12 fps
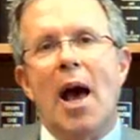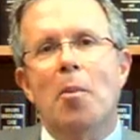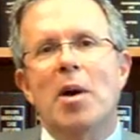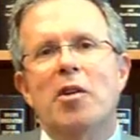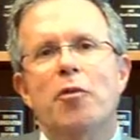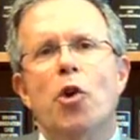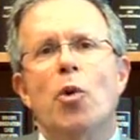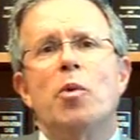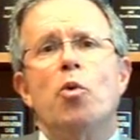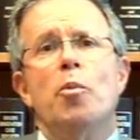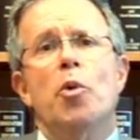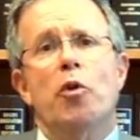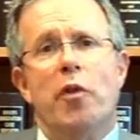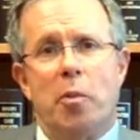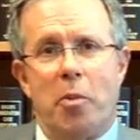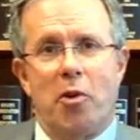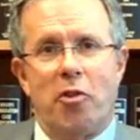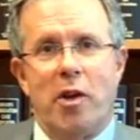How about if you're in
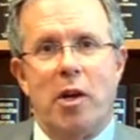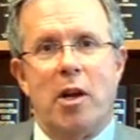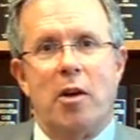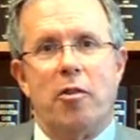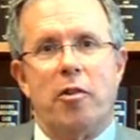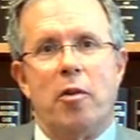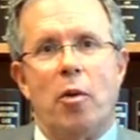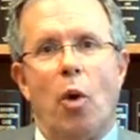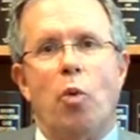removal proceedings?